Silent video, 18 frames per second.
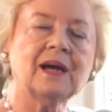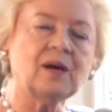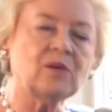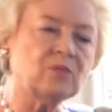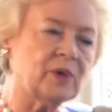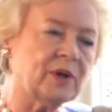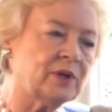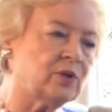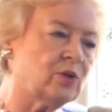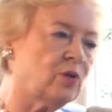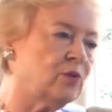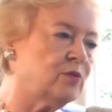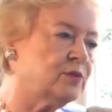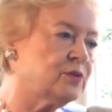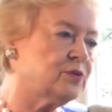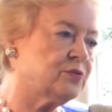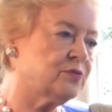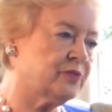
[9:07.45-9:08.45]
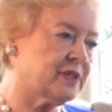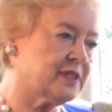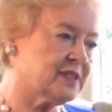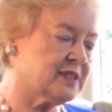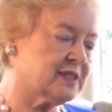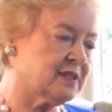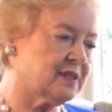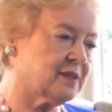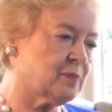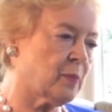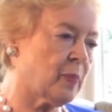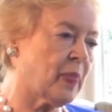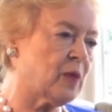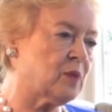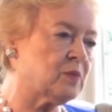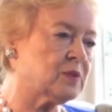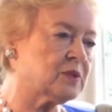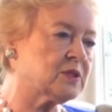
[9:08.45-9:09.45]
I went over to visit.
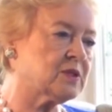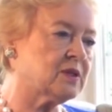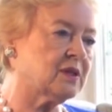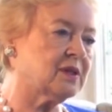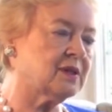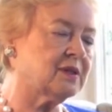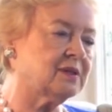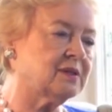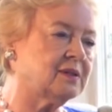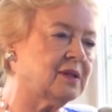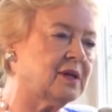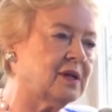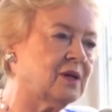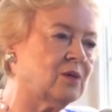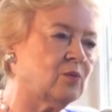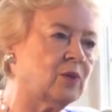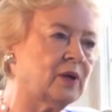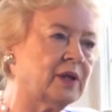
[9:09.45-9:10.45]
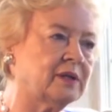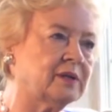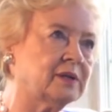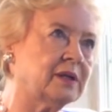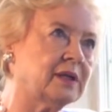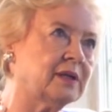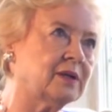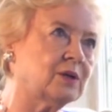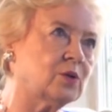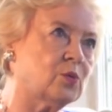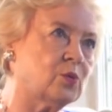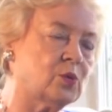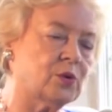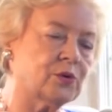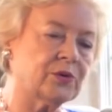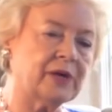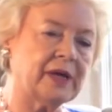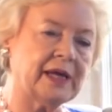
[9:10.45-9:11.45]
It was on
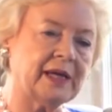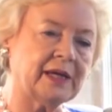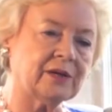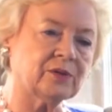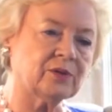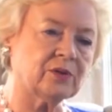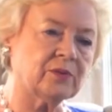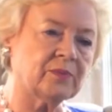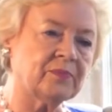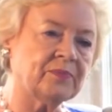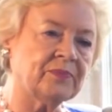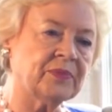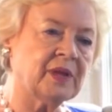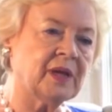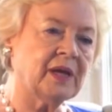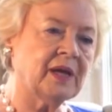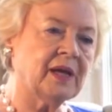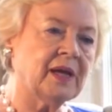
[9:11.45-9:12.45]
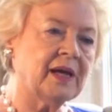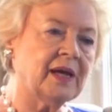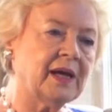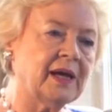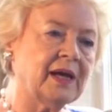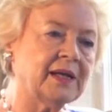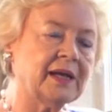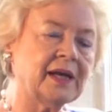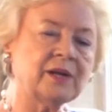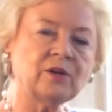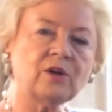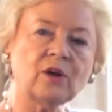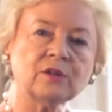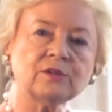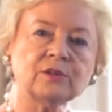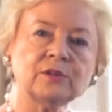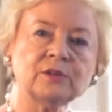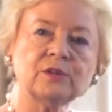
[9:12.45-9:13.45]
1.25 acre. And I
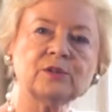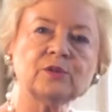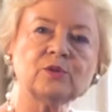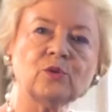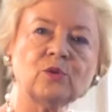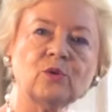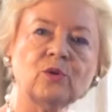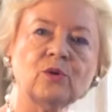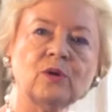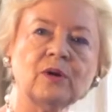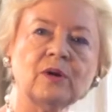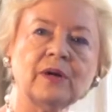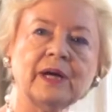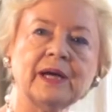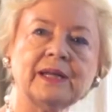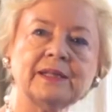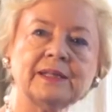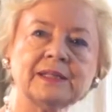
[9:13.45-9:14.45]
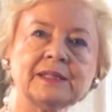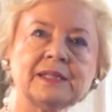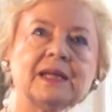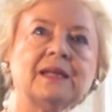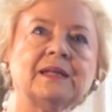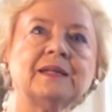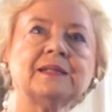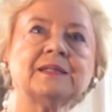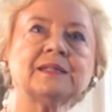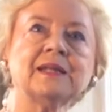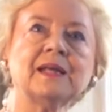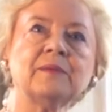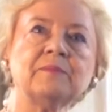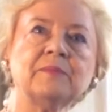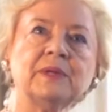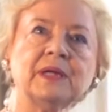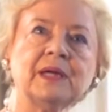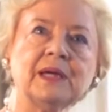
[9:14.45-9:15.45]
knocked on the door, and the tenants
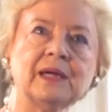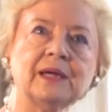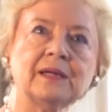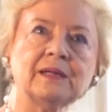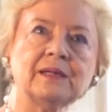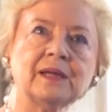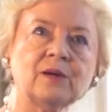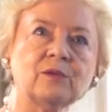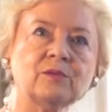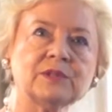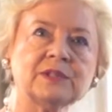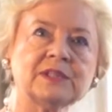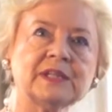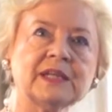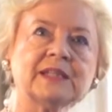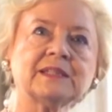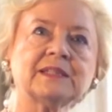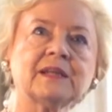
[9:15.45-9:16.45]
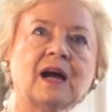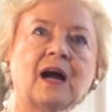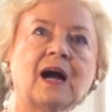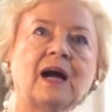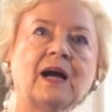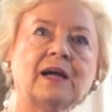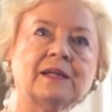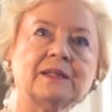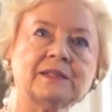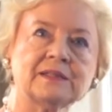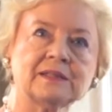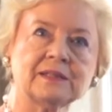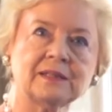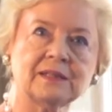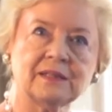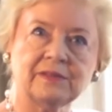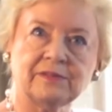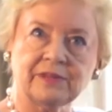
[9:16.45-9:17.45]
let me in. There were 6
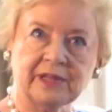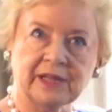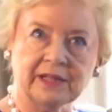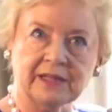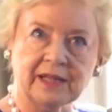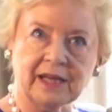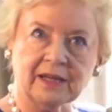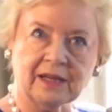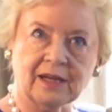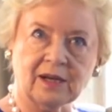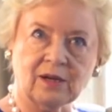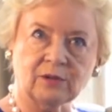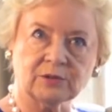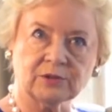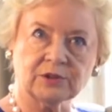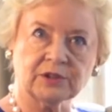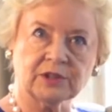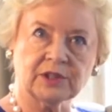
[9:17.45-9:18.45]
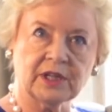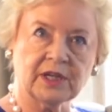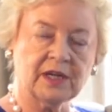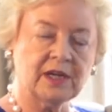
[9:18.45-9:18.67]
guys living in that house.